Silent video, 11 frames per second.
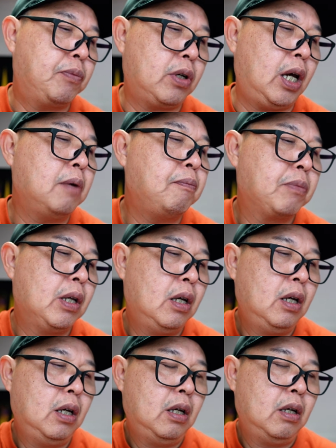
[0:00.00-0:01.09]
Okay,
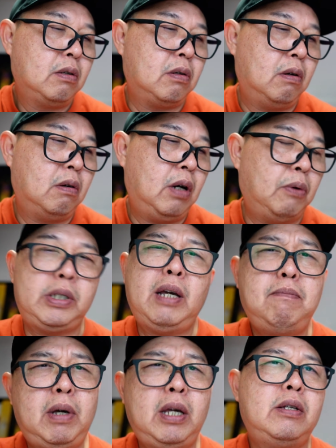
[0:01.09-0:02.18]
so I would
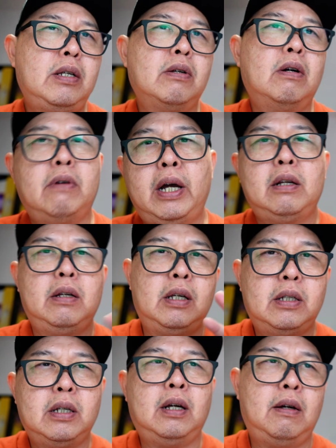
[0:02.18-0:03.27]
say mids is all right.
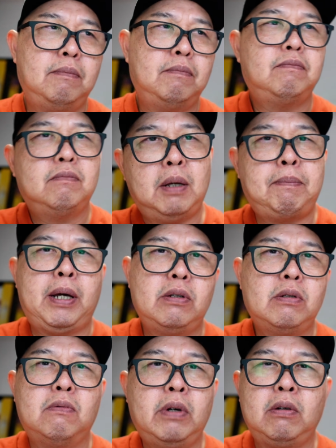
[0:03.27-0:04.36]
It
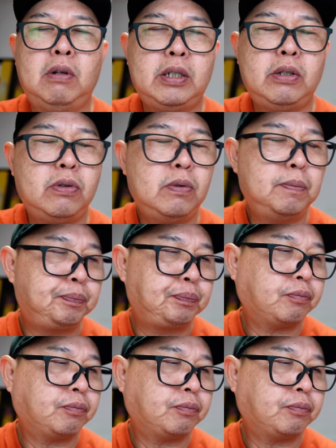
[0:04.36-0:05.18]
depends on what you listen to.